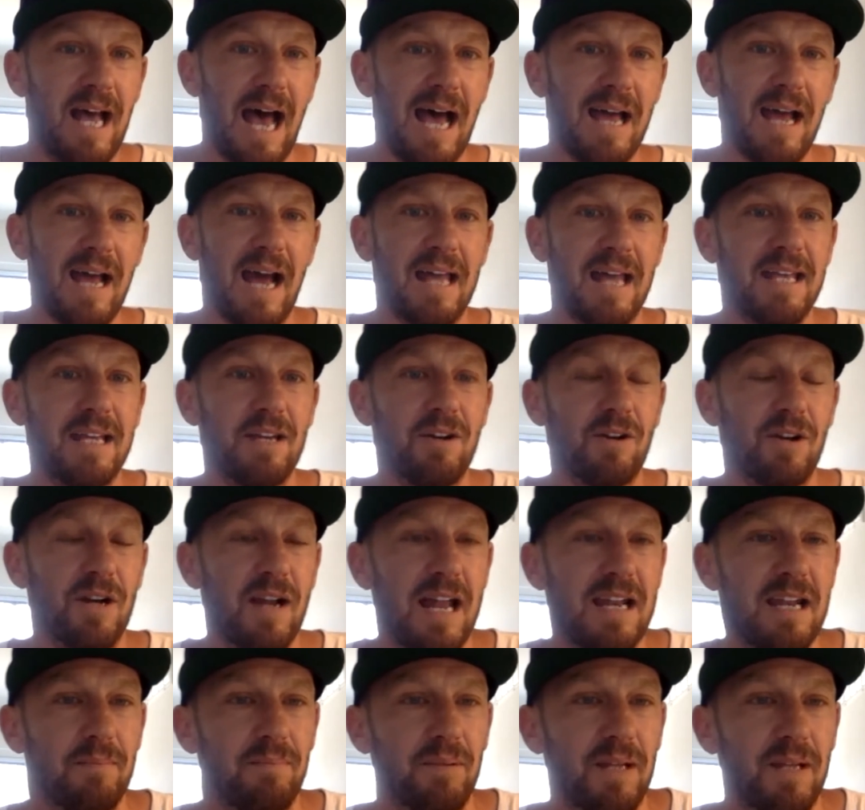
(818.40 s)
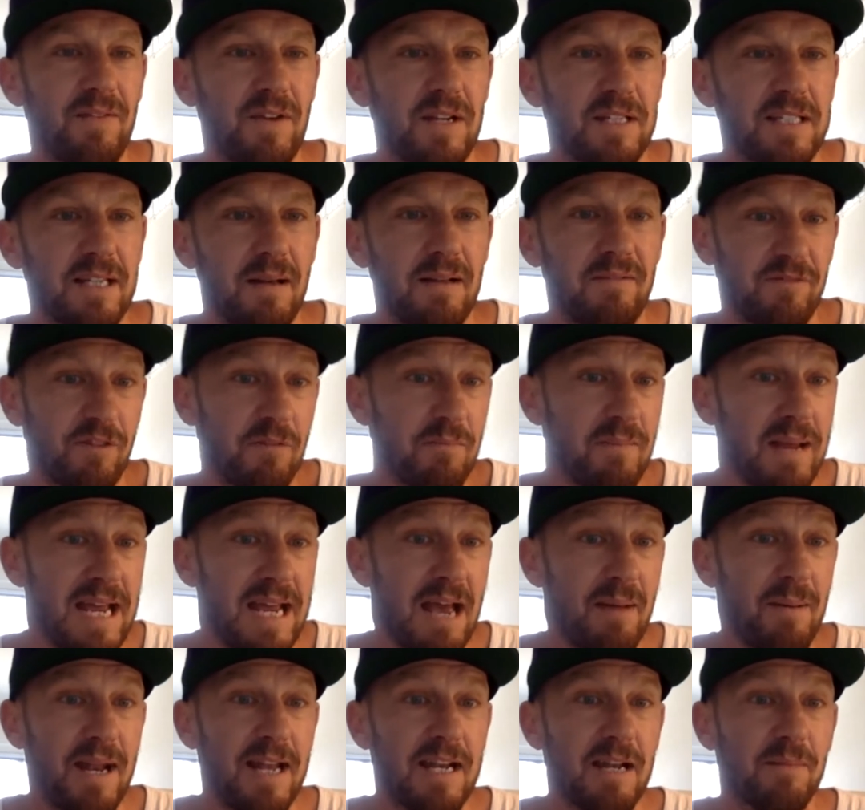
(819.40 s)
I, I think you're going to end up leaving. For me,
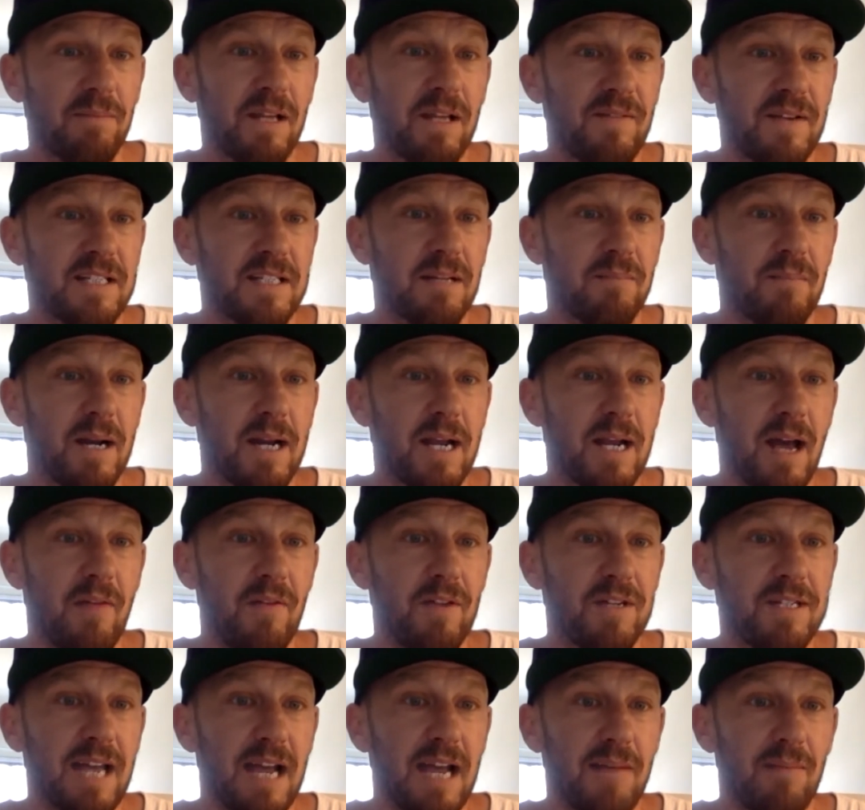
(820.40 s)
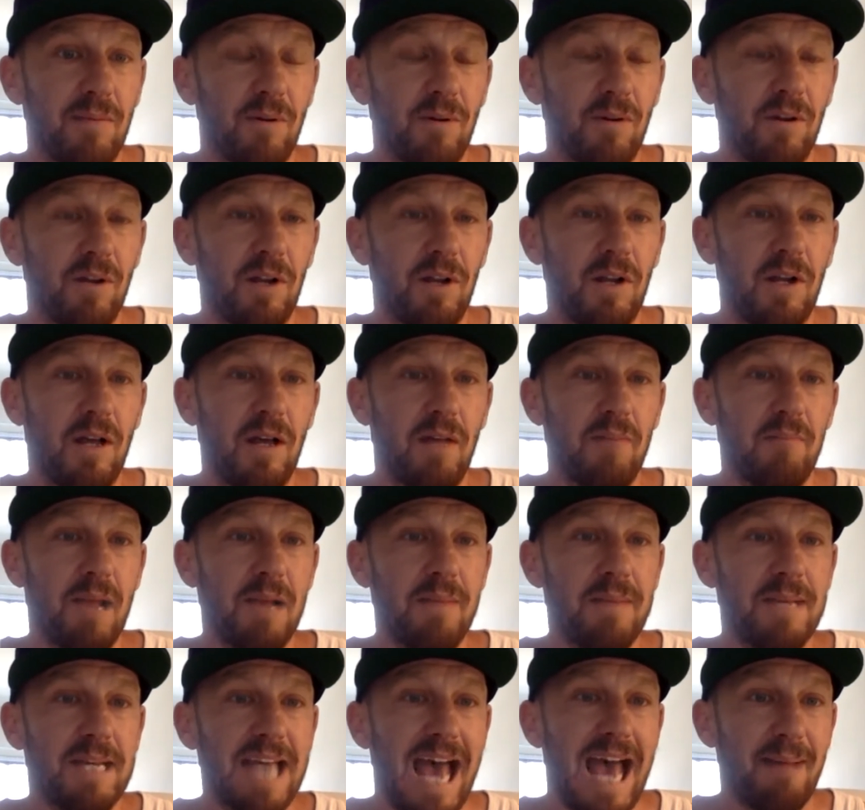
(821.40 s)
I'm going to end up leaving some money on the table.
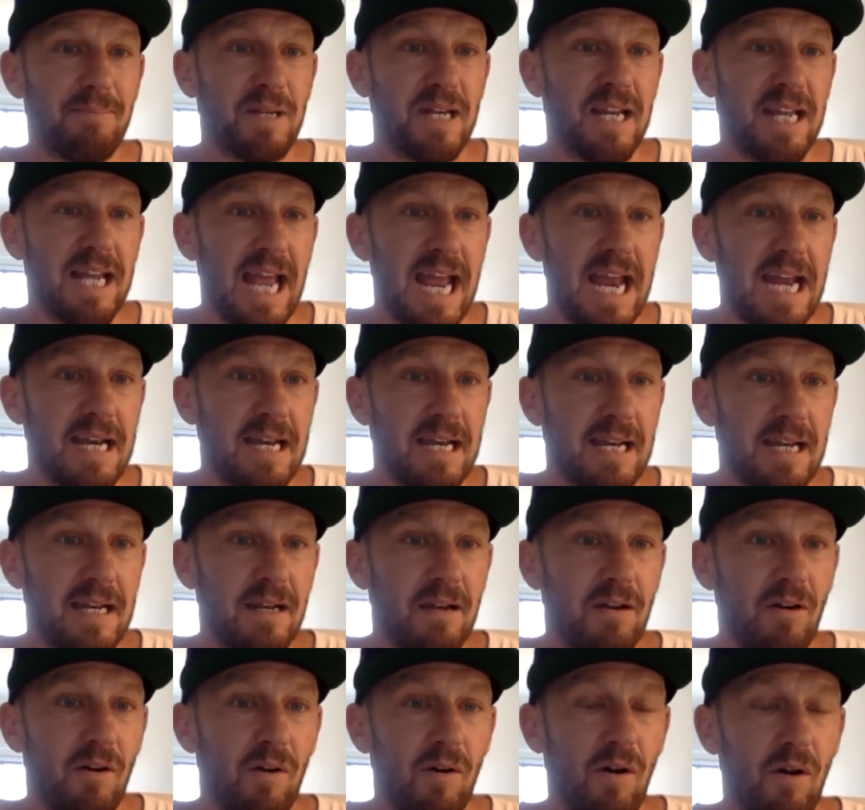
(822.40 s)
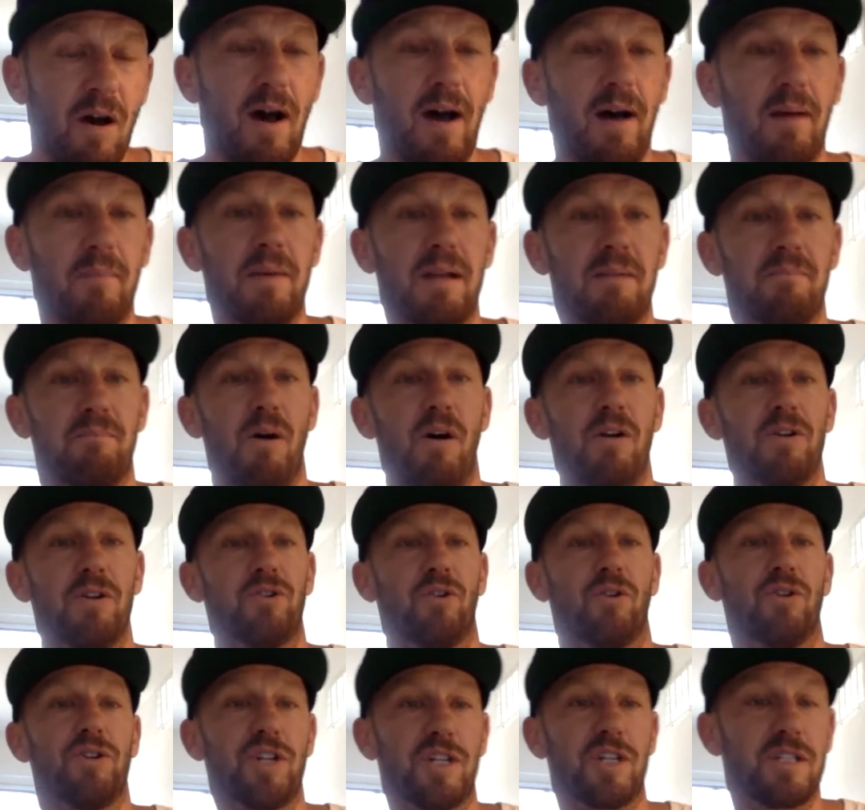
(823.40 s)
Maybe captaining Ayton um, and Paul
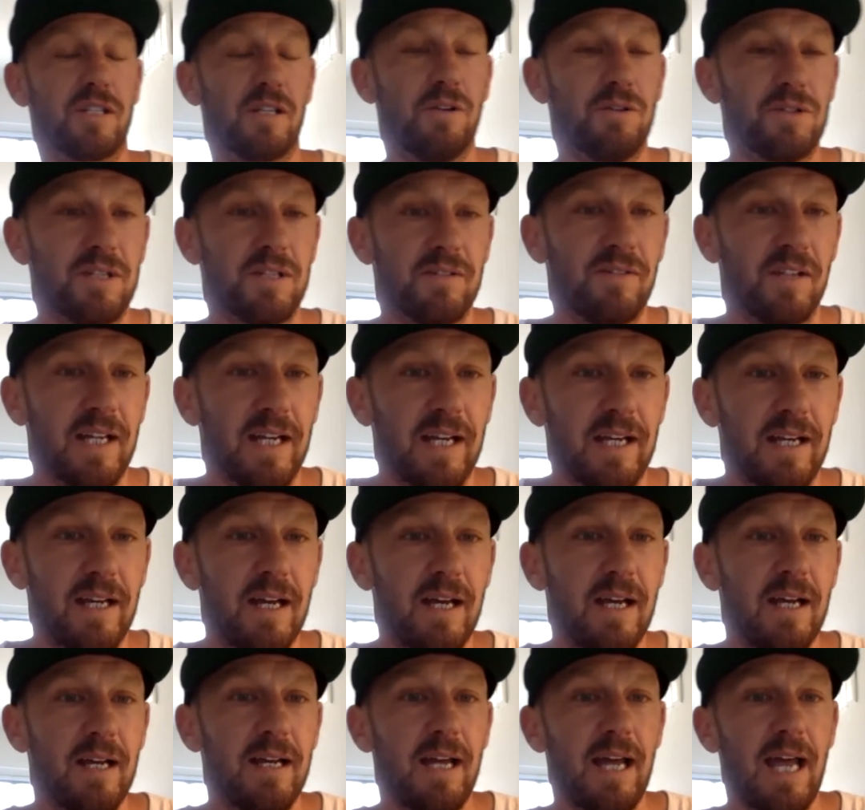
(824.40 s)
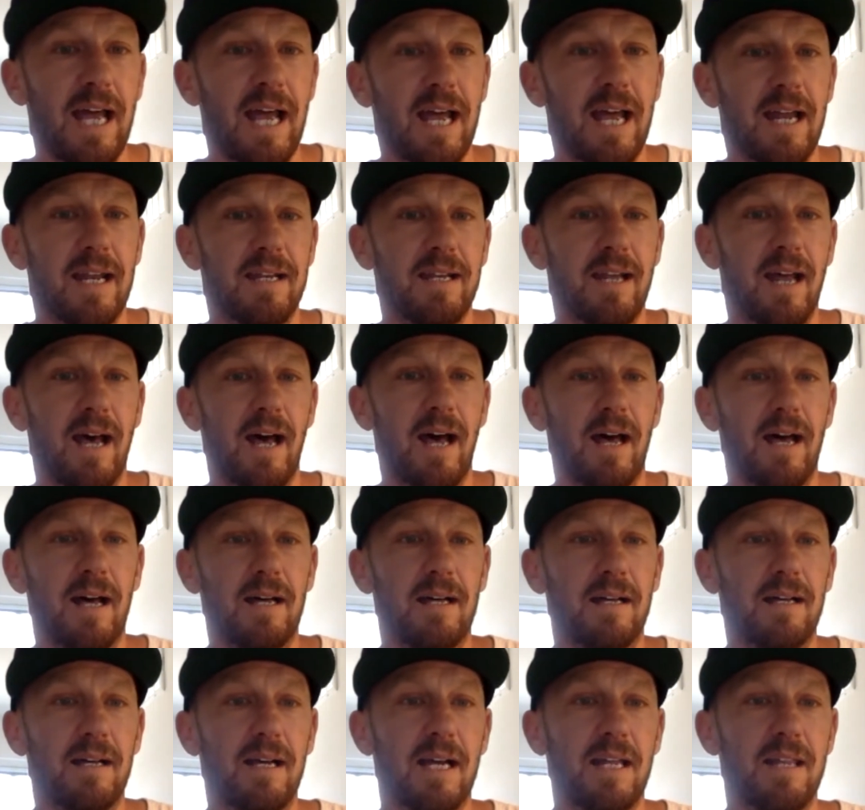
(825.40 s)
George exclusively, and uh,
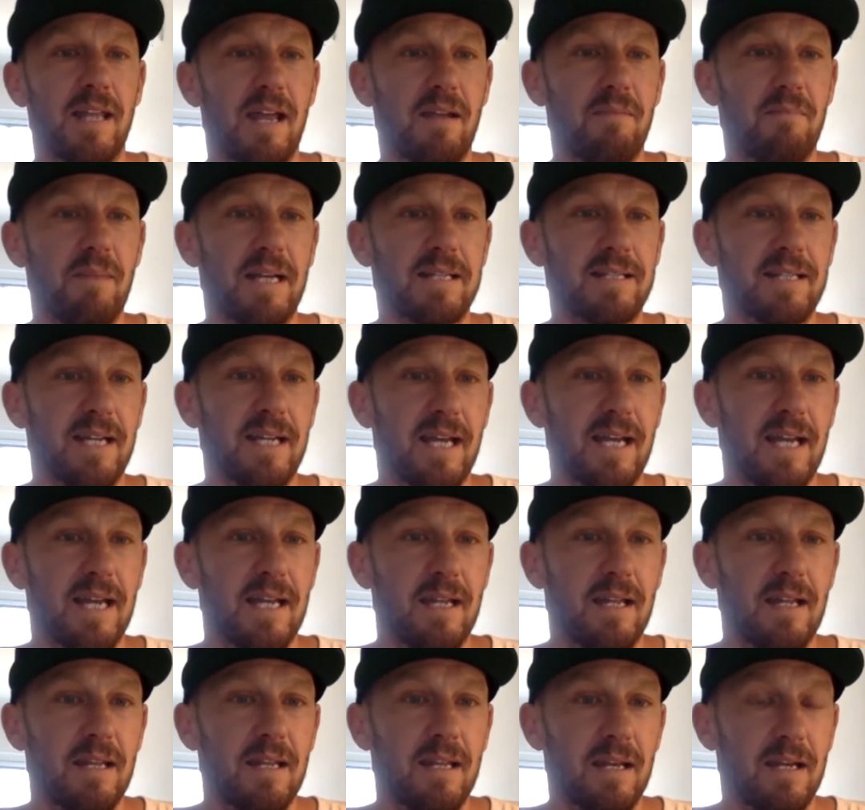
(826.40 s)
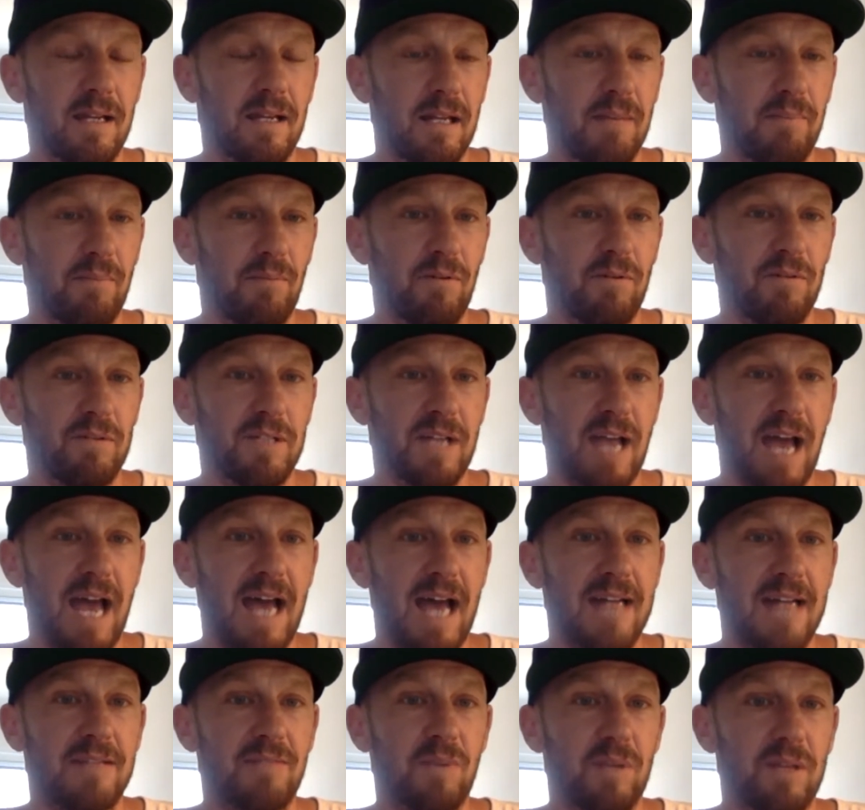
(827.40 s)
and then mixing in the Clippers
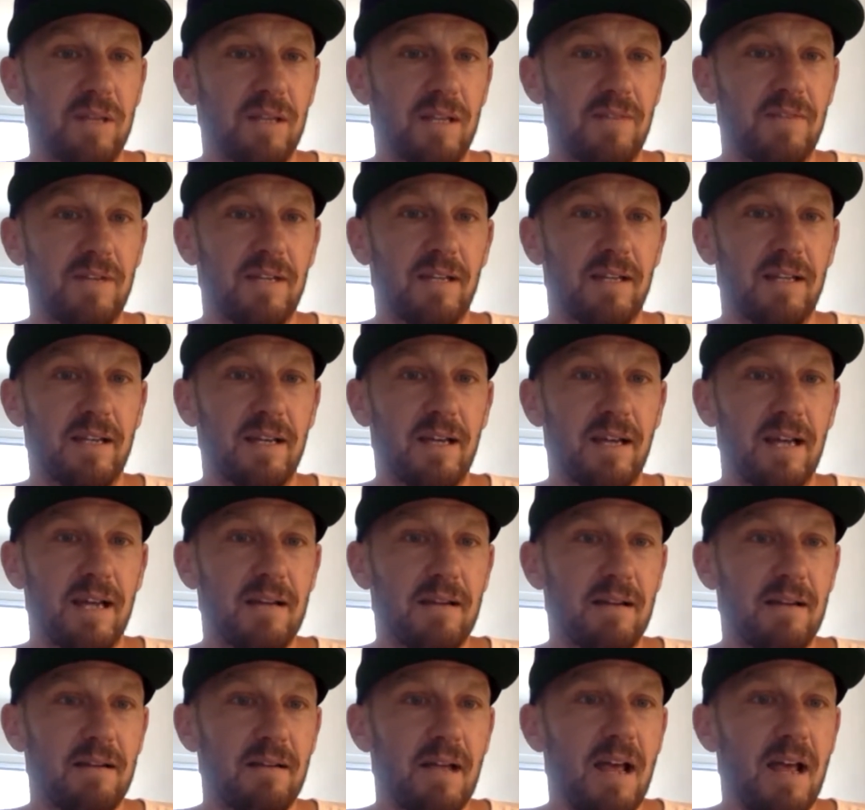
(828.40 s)
guys with leaving the. And